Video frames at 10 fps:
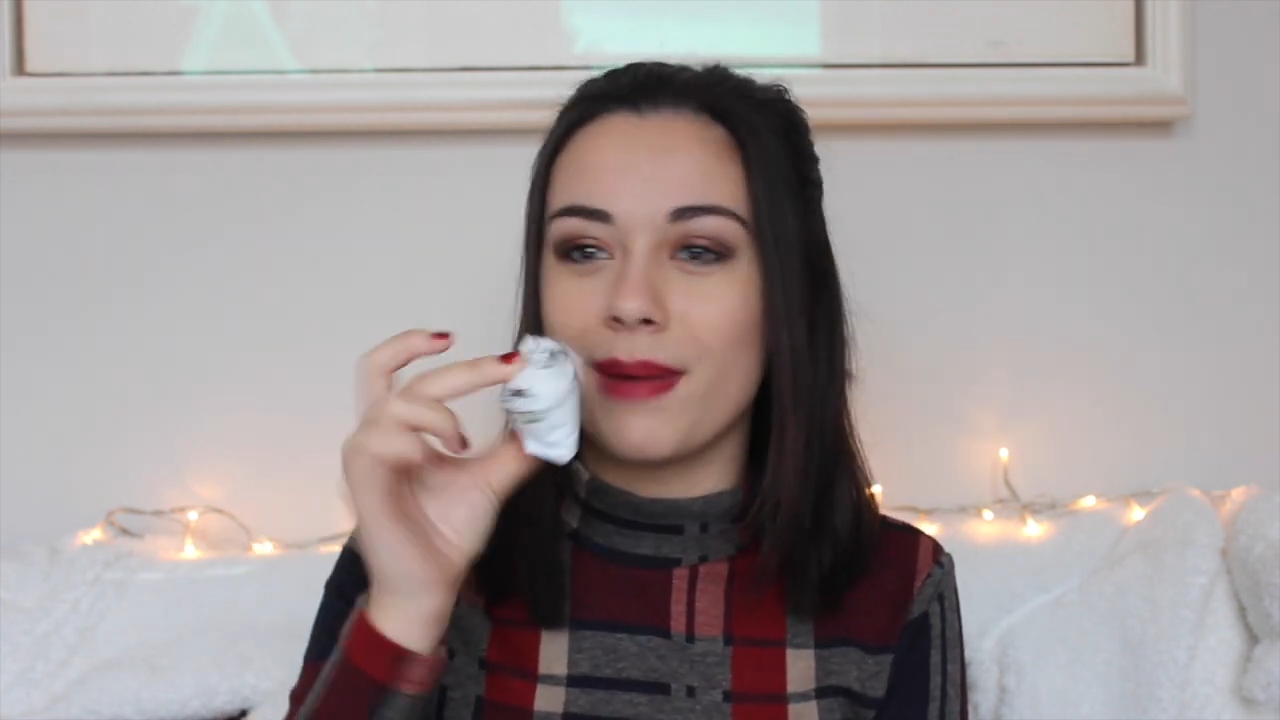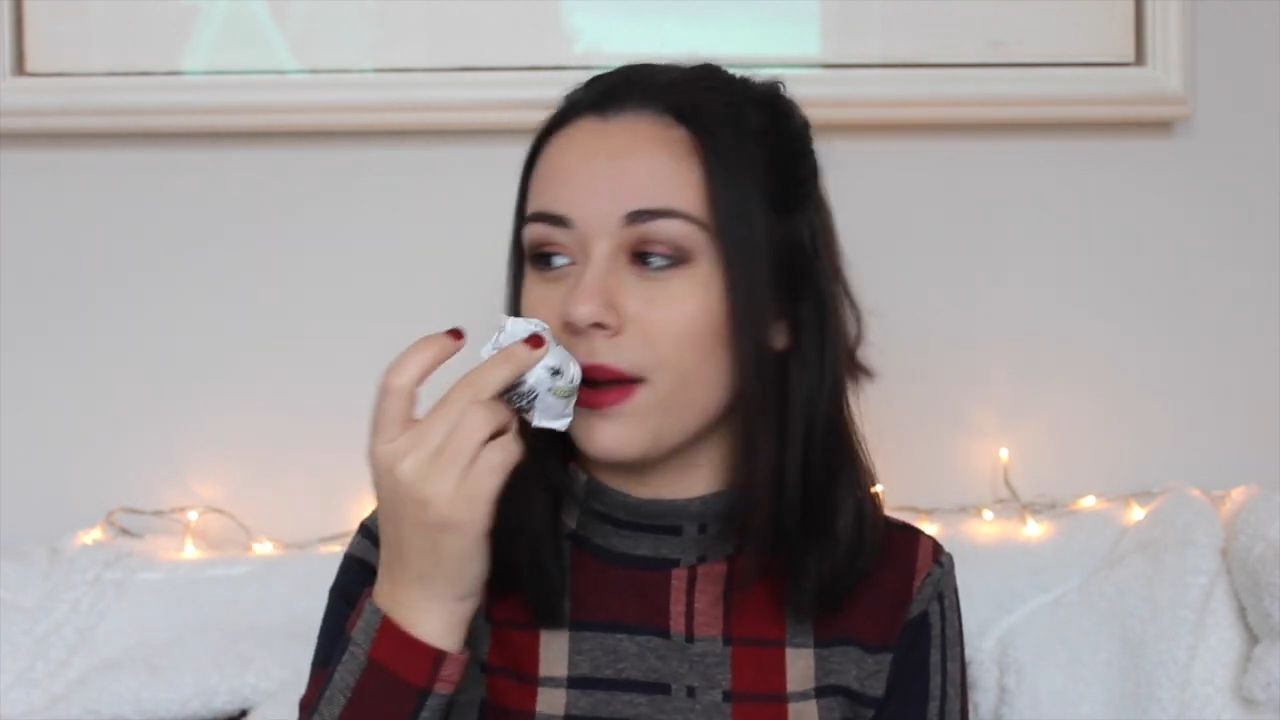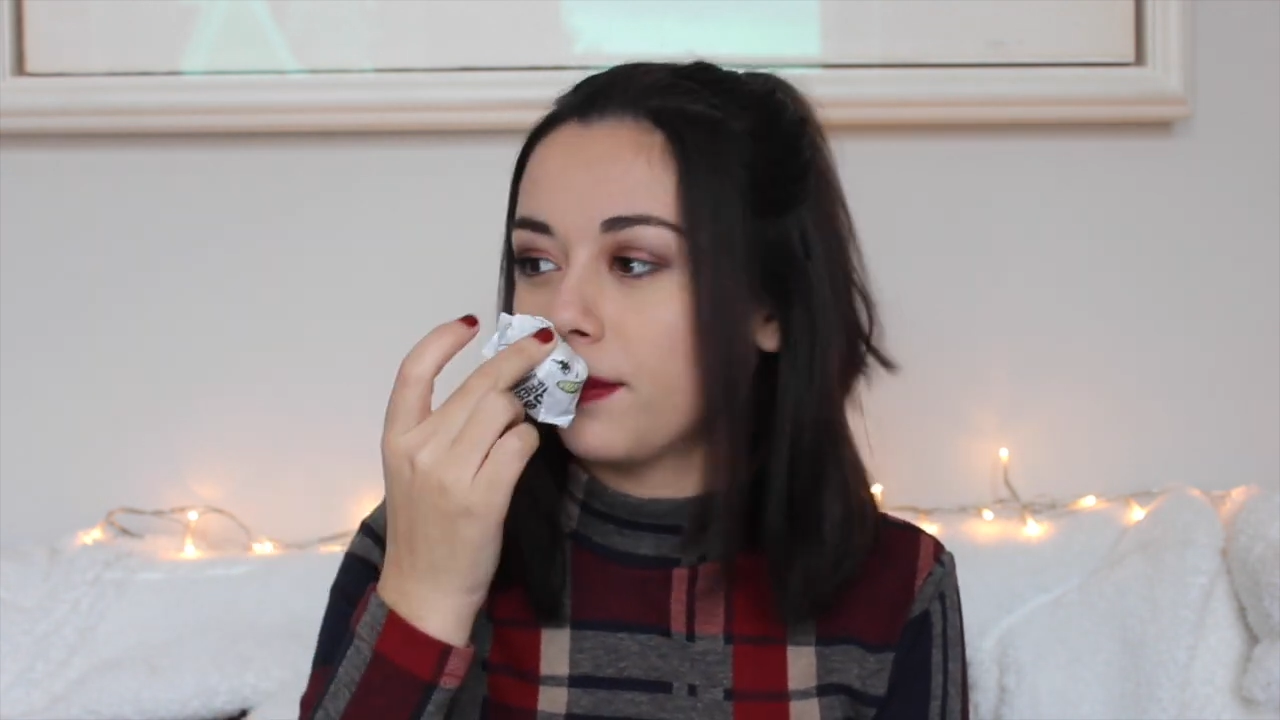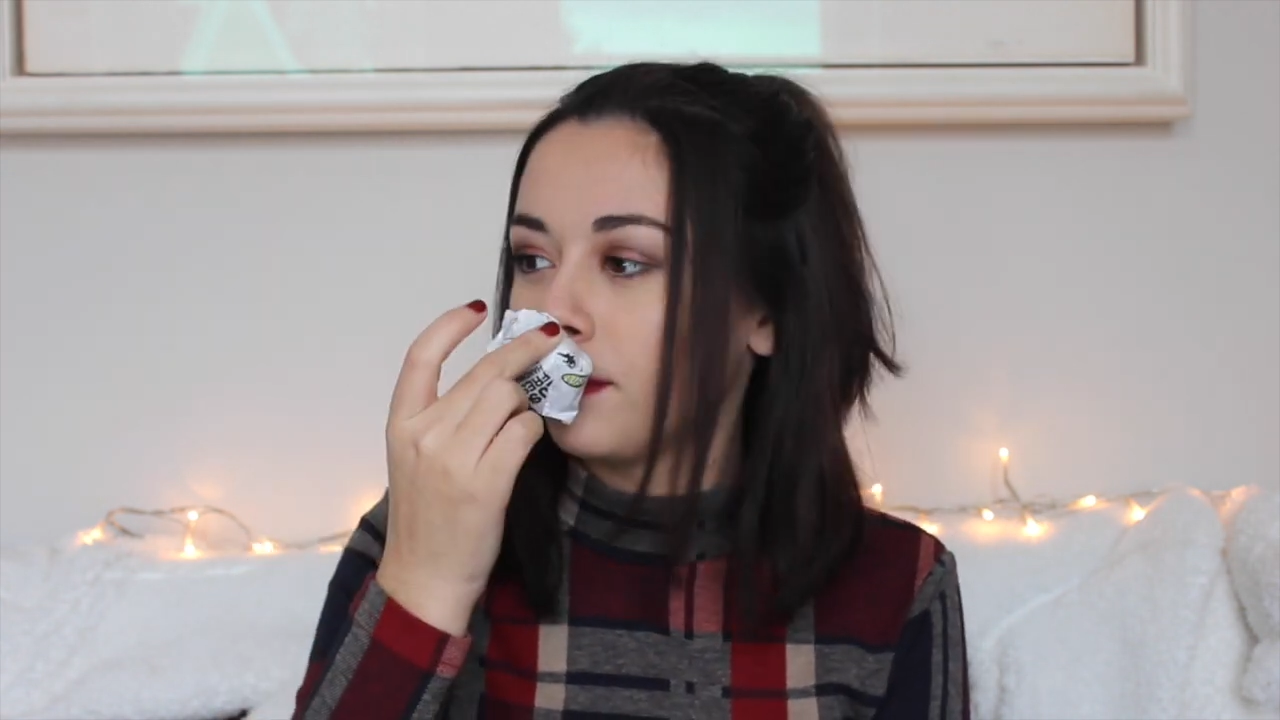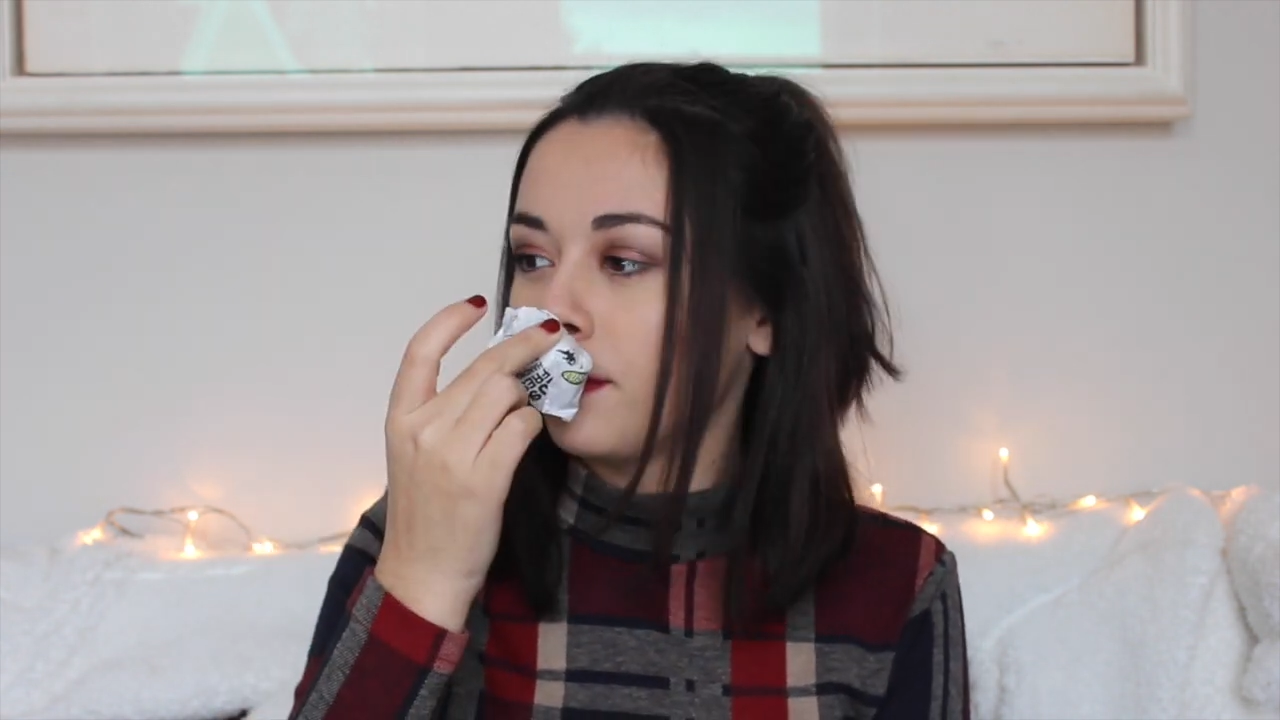
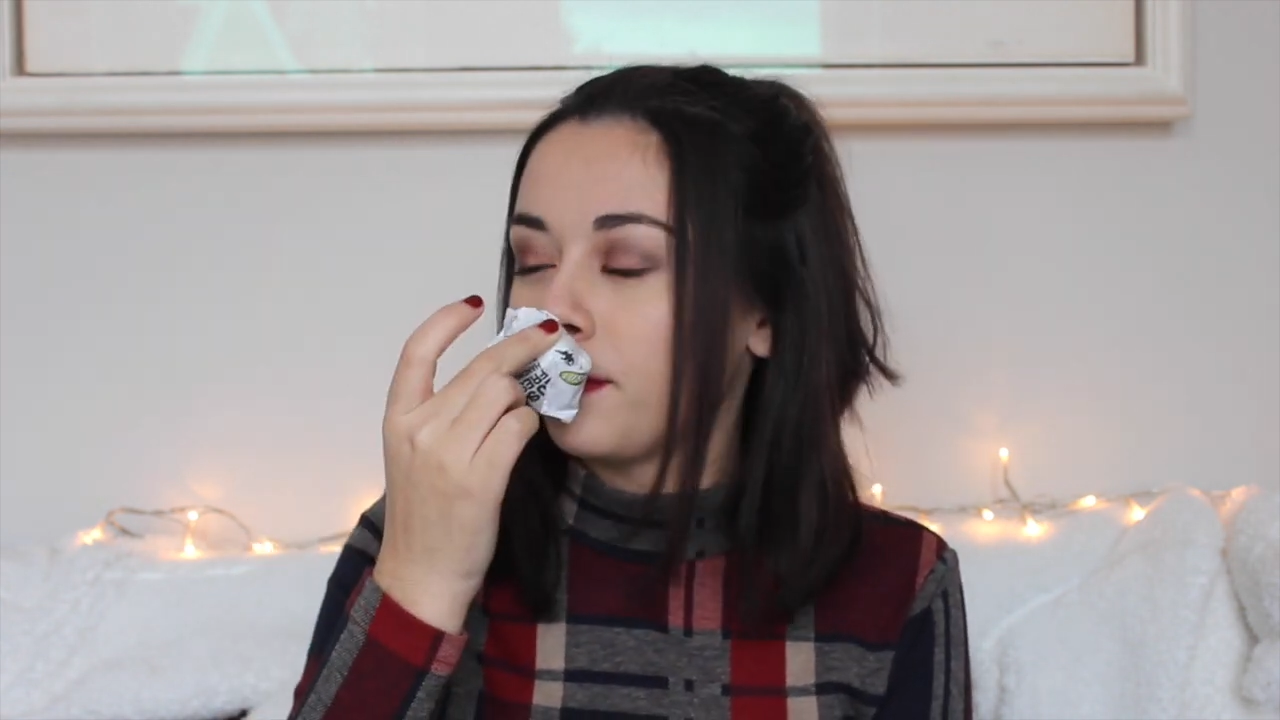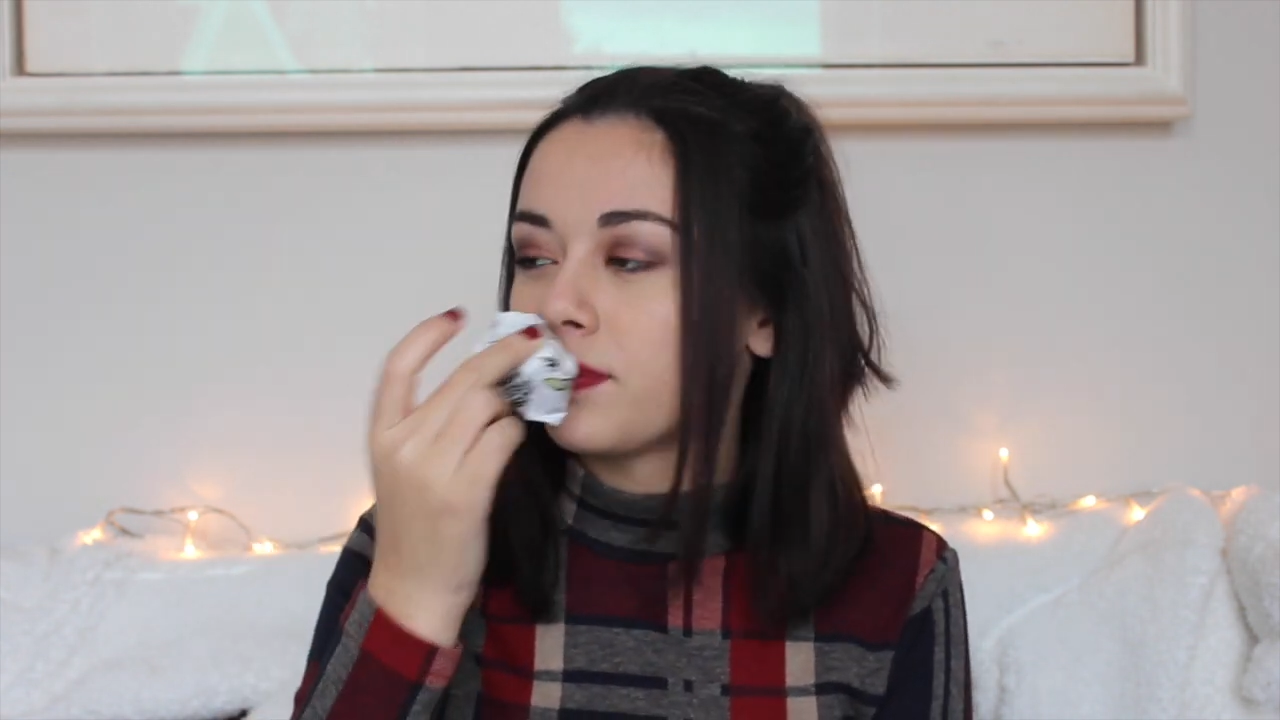melt.